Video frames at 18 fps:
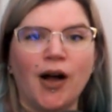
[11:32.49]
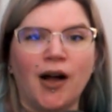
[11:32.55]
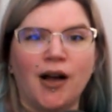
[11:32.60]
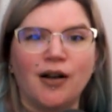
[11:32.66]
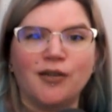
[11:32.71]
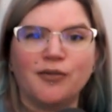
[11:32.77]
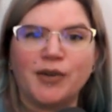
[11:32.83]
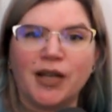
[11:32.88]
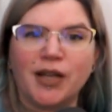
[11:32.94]

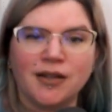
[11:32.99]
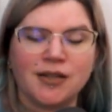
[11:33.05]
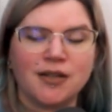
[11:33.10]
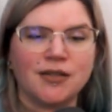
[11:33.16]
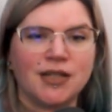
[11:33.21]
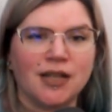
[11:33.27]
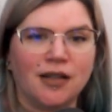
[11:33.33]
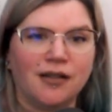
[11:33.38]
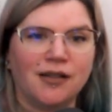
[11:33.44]
We also
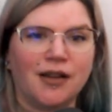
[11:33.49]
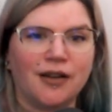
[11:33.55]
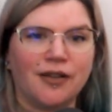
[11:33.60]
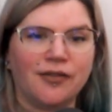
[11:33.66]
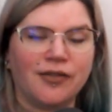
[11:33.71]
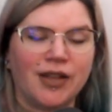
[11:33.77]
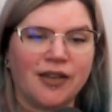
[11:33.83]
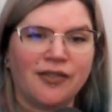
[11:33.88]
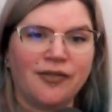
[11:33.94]
sell a lot
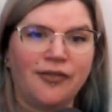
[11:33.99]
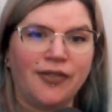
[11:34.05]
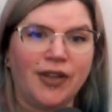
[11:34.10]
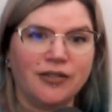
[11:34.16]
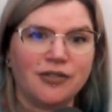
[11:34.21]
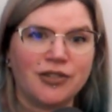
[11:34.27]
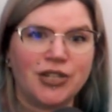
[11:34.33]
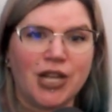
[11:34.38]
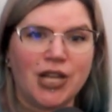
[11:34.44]
of like
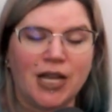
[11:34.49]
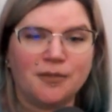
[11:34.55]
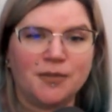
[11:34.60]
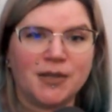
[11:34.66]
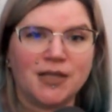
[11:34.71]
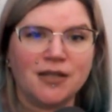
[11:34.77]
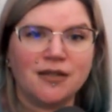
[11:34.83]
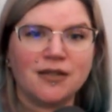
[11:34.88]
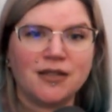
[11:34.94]
felt
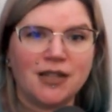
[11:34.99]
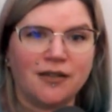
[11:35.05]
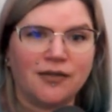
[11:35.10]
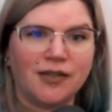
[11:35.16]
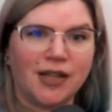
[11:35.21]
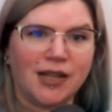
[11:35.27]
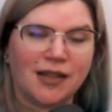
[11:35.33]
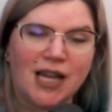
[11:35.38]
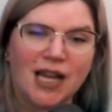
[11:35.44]
shapes and stuff
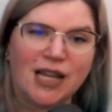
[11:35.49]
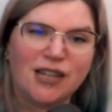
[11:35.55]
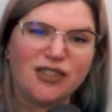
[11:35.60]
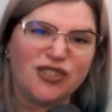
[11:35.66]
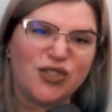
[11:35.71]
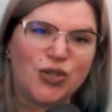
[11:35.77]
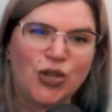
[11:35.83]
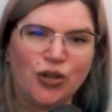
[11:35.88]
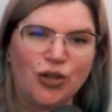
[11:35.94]
like that,
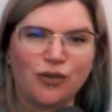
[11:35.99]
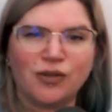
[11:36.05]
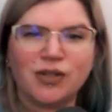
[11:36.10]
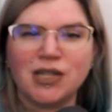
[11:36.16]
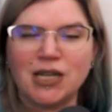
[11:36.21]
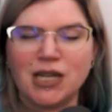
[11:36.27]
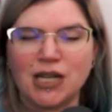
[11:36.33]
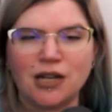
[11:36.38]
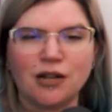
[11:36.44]
and toques
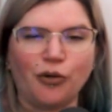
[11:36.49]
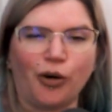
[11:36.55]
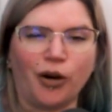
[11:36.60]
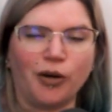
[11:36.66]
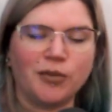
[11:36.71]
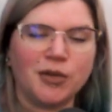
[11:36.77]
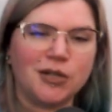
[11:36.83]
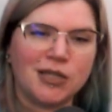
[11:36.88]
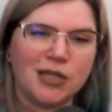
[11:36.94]
and
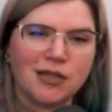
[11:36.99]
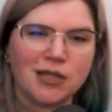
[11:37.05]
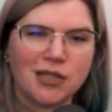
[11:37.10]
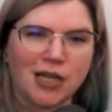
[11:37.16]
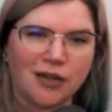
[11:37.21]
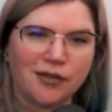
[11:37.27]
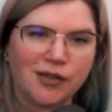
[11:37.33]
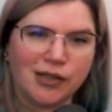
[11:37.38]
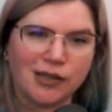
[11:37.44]
earwarmers and
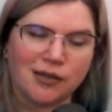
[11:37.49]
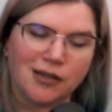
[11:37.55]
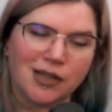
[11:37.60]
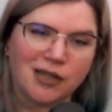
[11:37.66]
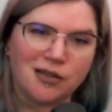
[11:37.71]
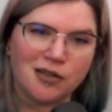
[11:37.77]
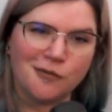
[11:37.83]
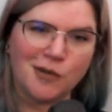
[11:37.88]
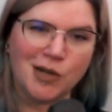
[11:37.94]
stuff in
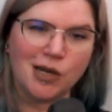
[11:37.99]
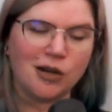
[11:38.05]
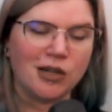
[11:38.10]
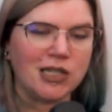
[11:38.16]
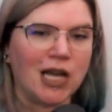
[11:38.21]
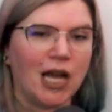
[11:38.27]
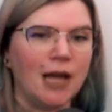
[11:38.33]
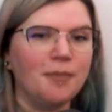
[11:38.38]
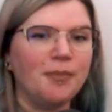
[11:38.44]
like the winter
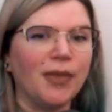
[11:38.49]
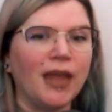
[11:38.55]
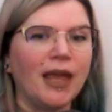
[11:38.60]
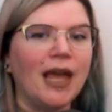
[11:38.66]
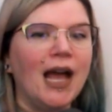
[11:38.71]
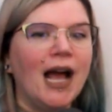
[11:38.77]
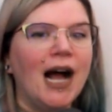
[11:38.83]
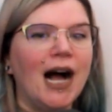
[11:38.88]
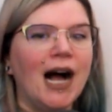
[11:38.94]
time.
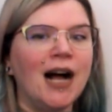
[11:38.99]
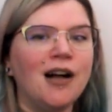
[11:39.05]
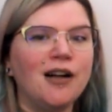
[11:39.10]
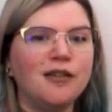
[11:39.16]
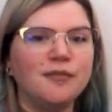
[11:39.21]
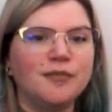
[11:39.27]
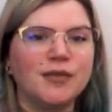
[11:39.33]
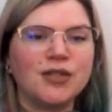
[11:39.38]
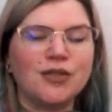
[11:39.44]

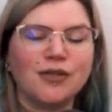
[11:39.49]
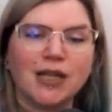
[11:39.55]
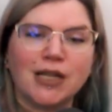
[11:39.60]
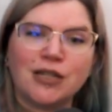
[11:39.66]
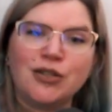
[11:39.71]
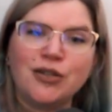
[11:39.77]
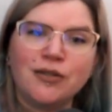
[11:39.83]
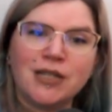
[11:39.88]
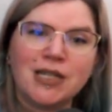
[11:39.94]
So like
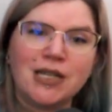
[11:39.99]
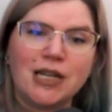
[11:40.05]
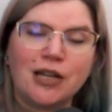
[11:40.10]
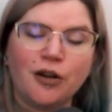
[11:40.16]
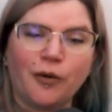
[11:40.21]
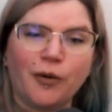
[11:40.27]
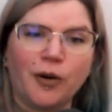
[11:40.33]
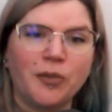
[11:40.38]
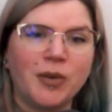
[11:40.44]
toques and
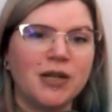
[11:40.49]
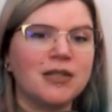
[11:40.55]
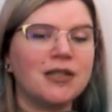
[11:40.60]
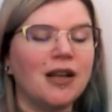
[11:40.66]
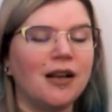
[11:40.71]
earwarmers,